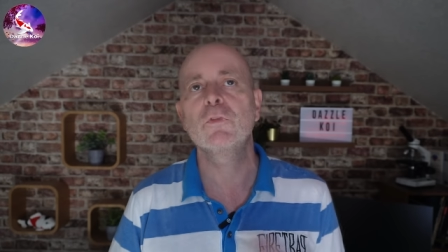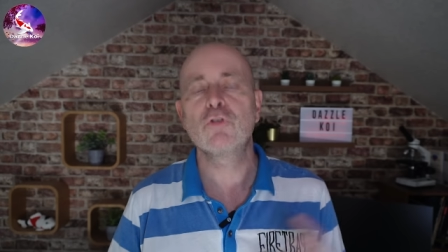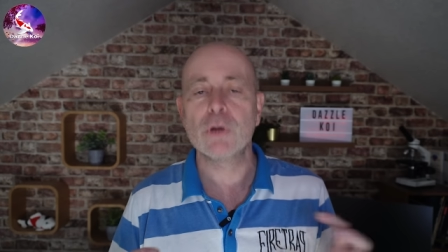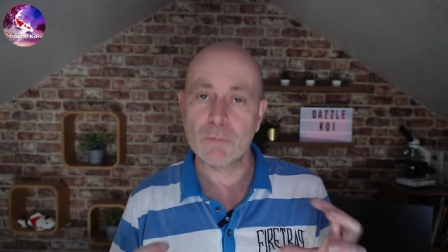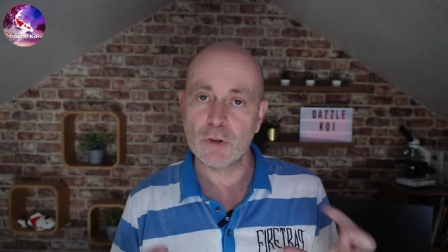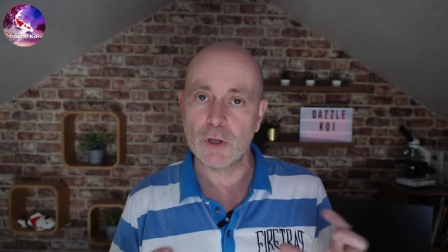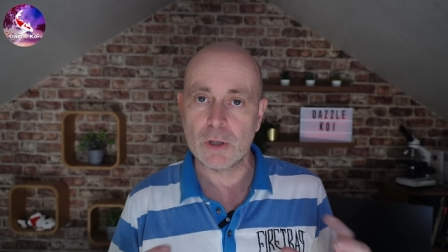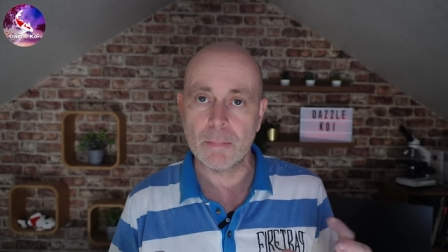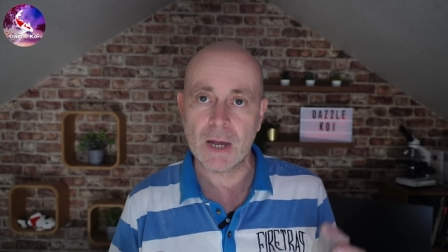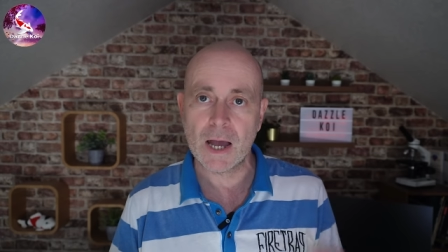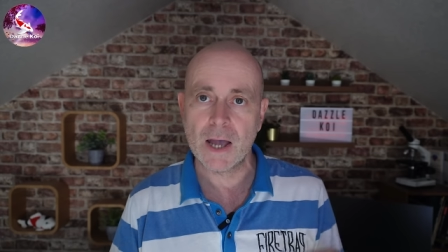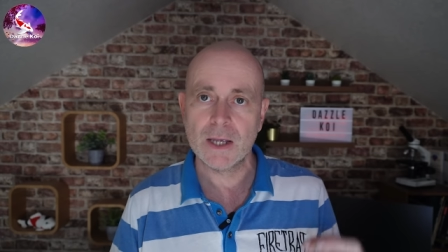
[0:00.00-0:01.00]
treatment that you
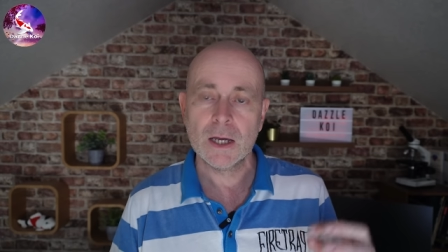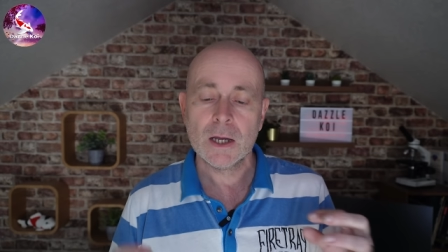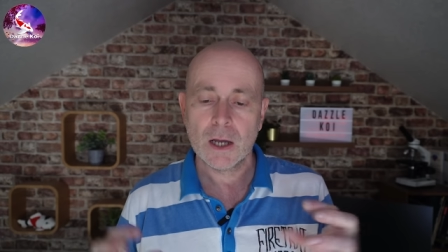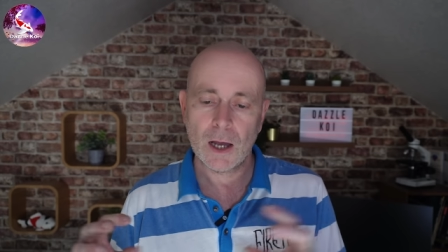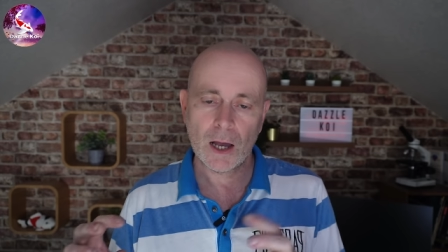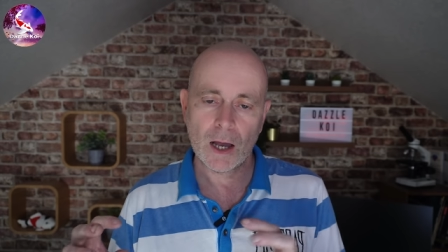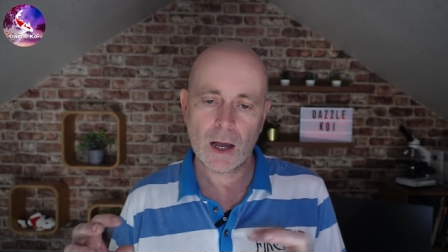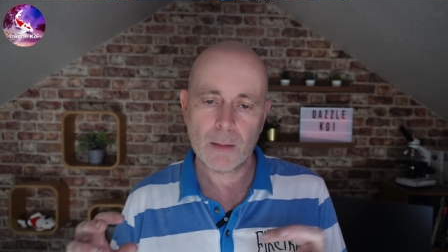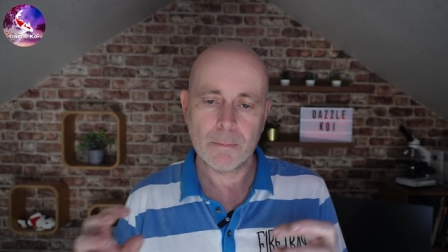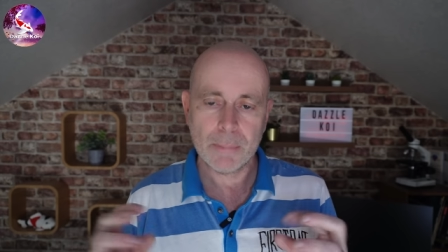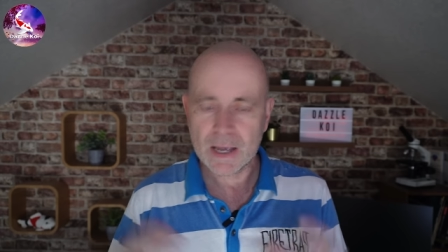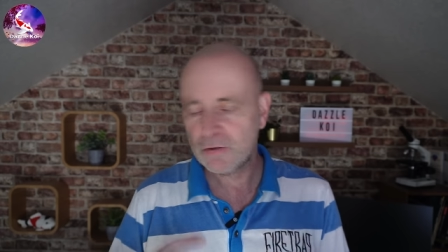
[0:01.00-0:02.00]
buy
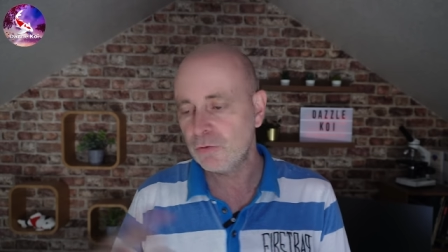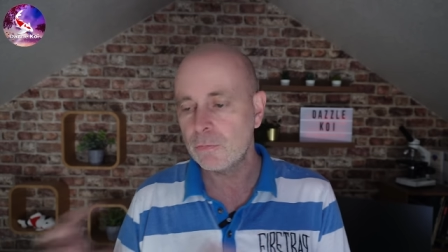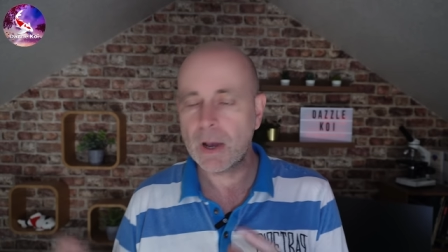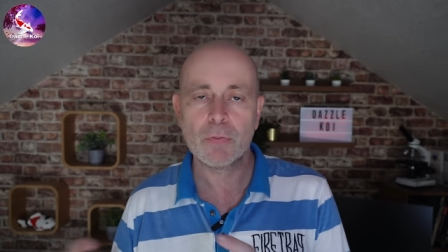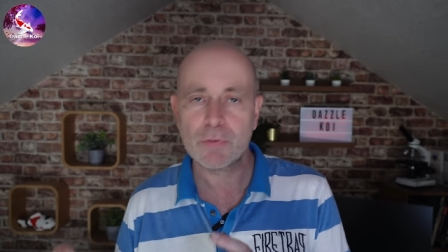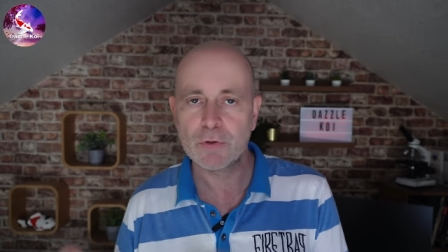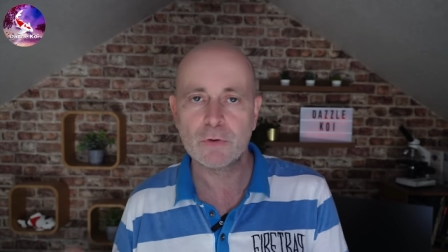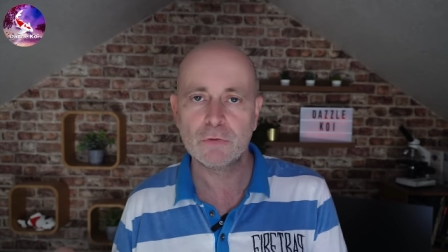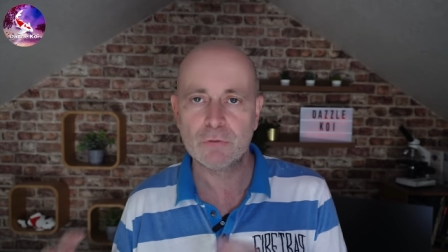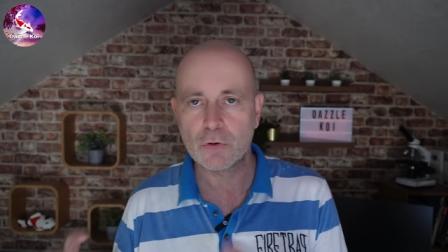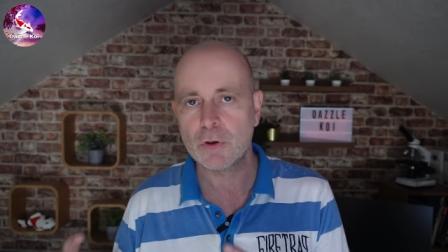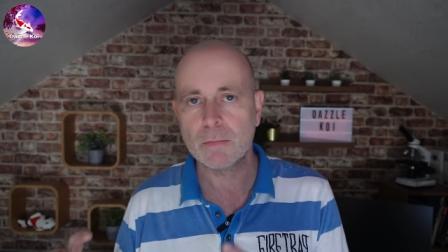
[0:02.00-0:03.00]
are based around
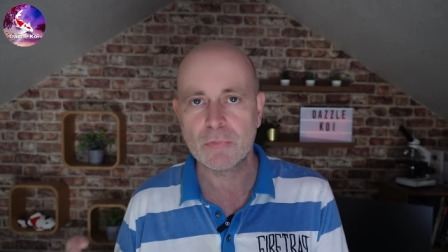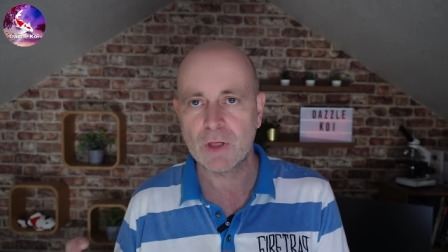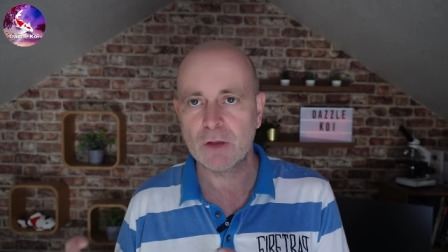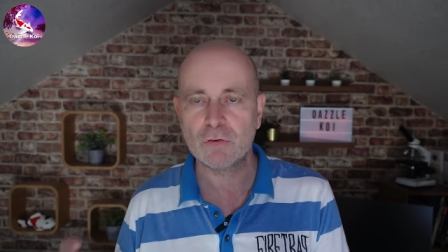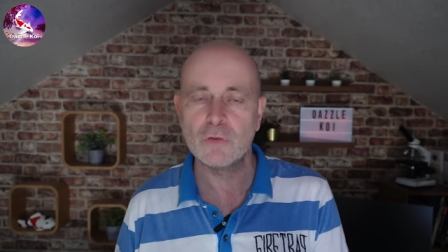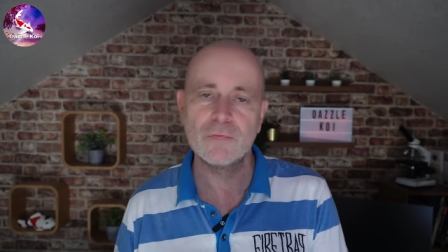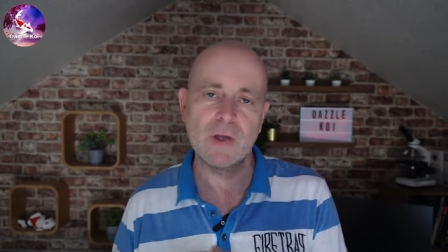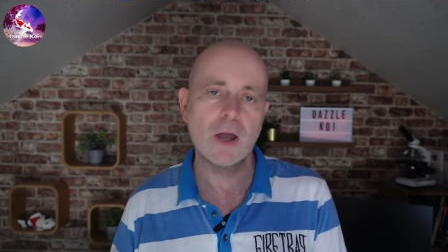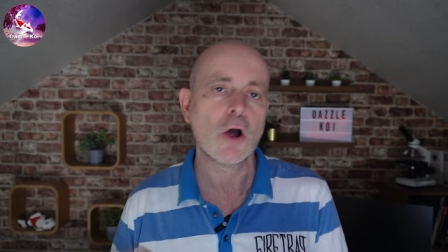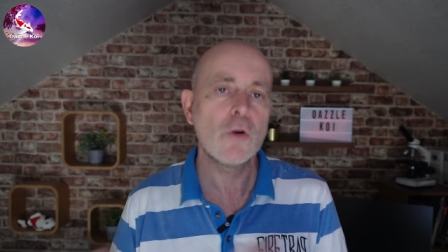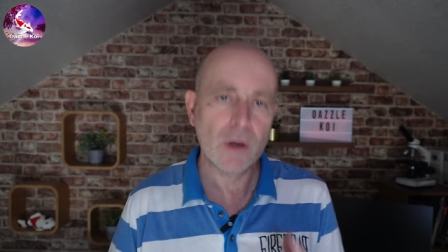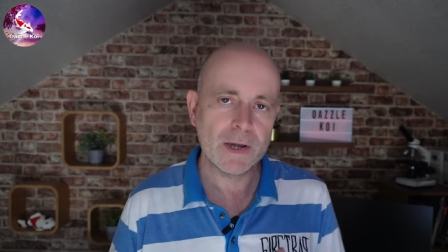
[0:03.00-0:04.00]
sodium
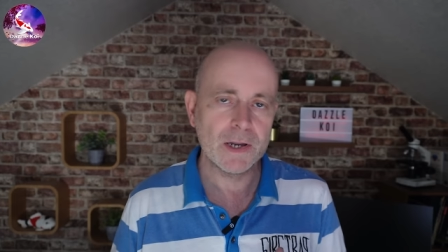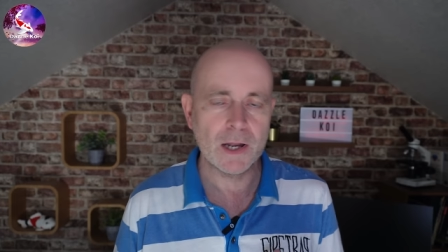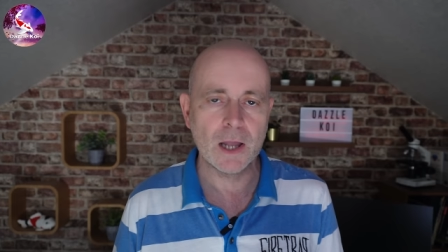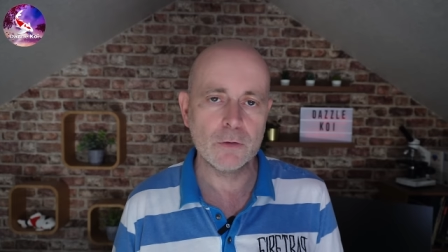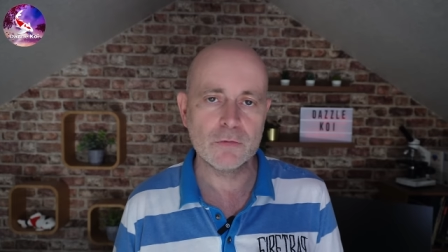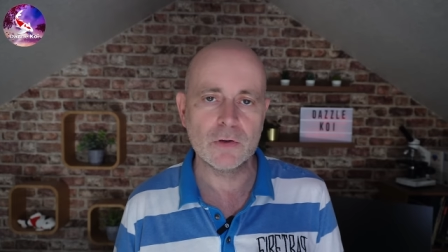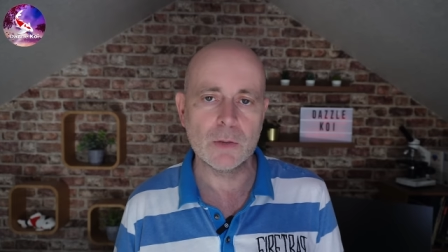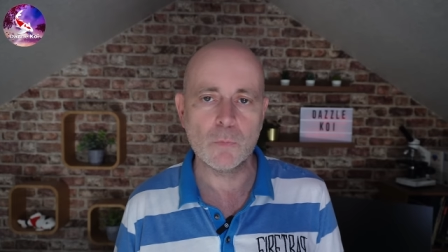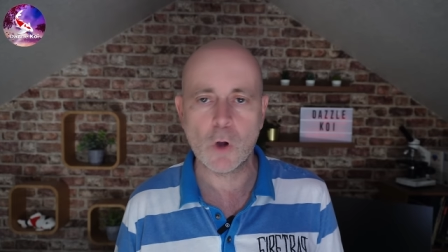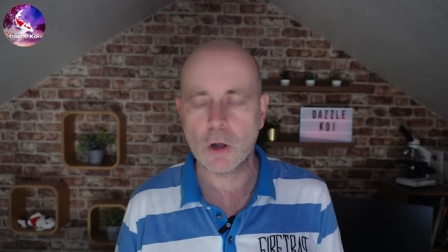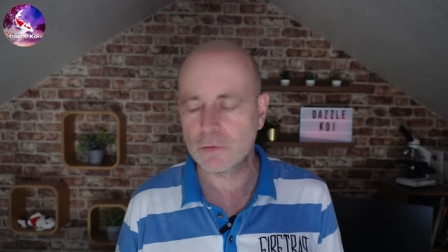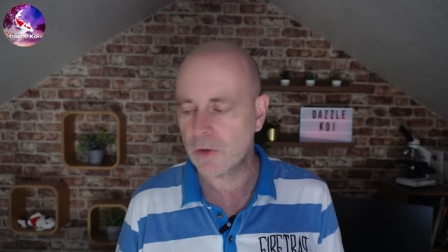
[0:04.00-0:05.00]
thiosulfate already diluted
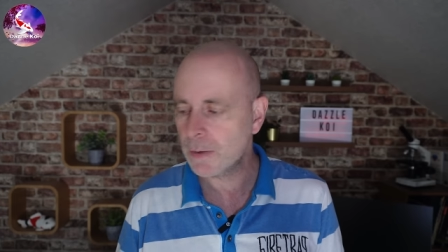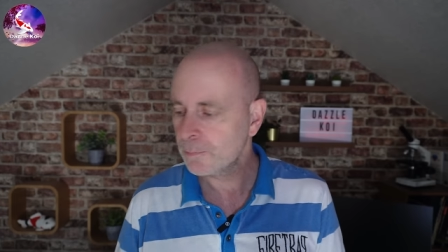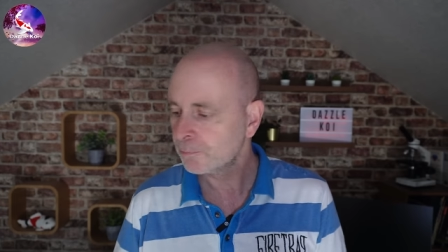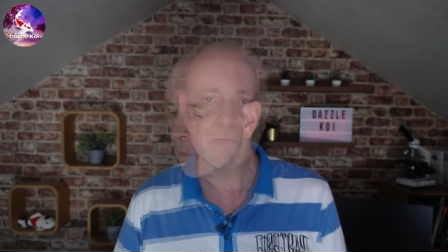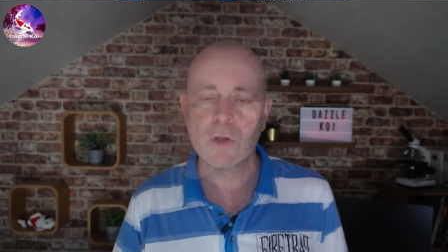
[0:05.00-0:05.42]
in water.